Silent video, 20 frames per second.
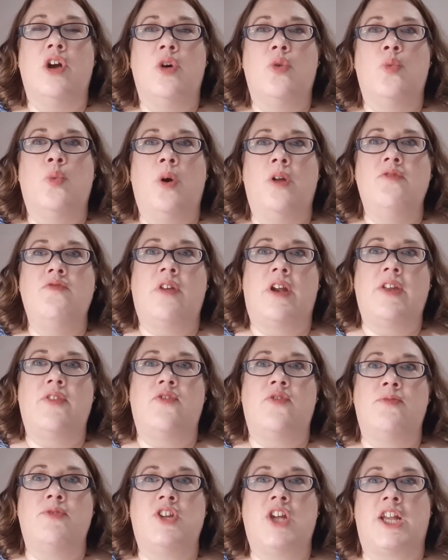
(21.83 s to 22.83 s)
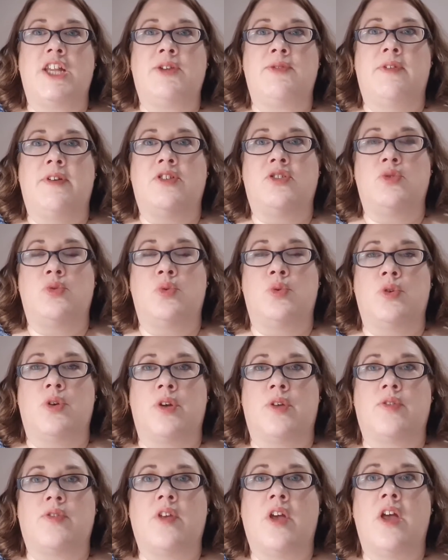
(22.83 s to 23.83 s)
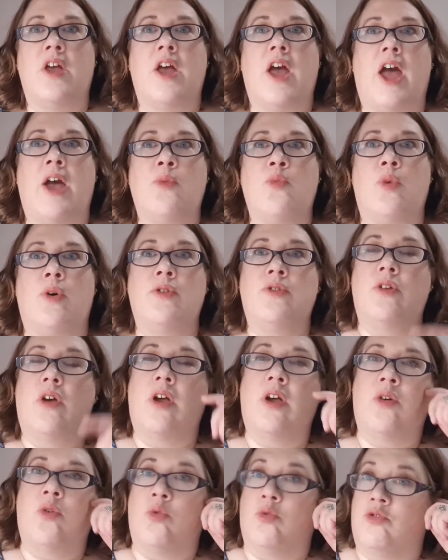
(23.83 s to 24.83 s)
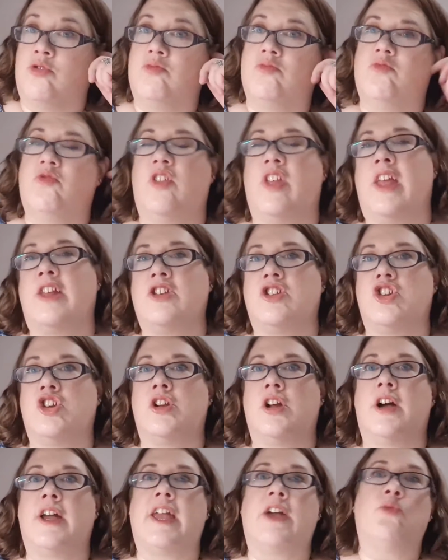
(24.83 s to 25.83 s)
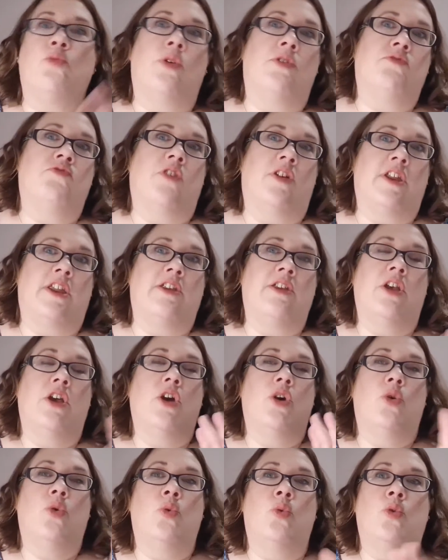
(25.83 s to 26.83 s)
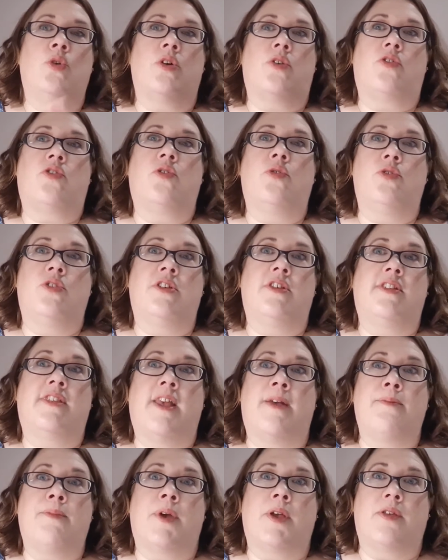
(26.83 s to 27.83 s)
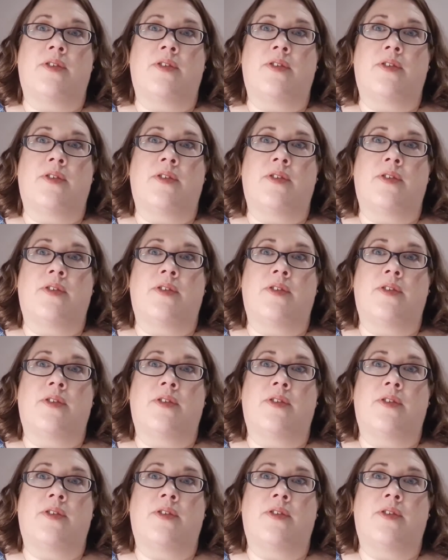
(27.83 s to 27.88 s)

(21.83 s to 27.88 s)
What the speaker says: one running from January to August and one or to the end of July, and one running August to December.